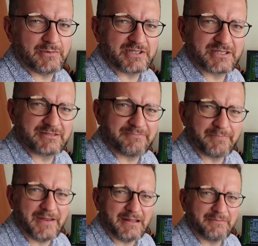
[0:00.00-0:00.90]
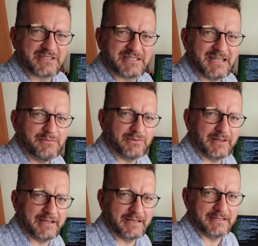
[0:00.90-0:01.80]
which has been unstable
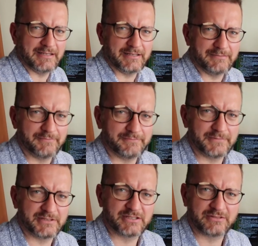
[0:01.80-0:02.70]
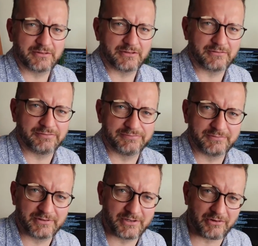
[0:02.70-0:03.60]
lately. Um, it's cr
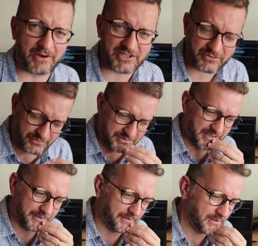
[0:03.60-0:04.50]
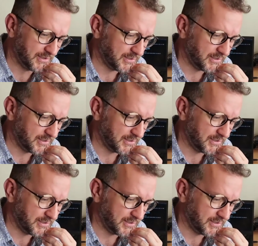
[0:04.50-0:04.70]
crashing all the time.